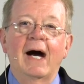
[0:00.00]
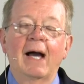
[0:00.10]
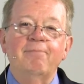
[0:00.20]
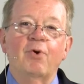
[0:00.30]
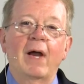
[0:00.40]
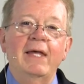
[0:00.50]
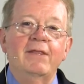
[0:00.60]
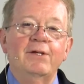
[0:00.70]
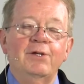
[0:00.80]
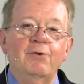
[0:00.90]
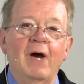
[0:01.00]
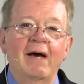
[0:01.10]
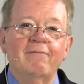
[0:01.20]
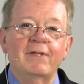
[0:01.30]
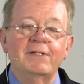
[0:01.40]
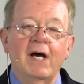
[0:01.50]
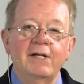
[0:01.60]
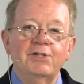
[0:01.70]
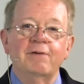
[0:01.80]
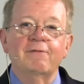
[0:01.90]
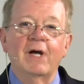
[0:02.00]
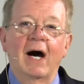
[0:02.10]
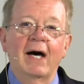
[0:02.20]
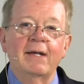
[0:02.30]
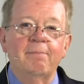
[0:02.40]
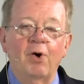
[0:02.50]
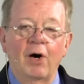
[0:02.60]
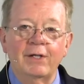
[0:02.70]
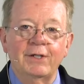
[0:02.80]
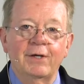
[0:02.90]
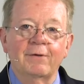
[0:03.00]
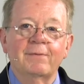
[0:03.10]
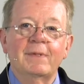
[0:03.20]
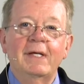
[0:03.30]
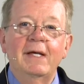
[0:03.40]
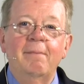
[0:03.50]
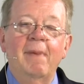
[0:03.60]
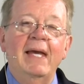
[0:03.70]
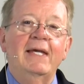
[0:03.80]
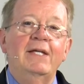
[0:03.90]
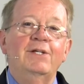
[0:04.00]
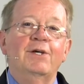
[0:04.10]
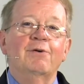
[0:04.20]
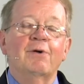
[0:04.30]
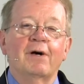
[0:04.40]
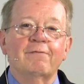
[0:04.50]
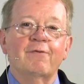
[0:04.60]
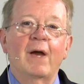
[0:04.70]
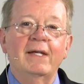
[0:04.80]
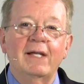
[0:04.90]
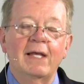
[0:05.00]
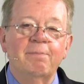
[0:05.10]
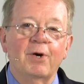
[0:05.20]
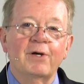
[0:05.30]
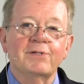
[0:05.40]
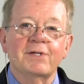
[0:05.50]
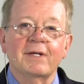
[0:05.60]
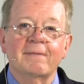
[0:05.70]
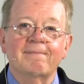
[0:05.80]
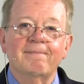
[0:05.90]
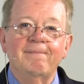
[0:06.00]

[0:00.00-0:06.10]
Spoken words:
I pray that you have the touch of God upon you, making you a friendly person.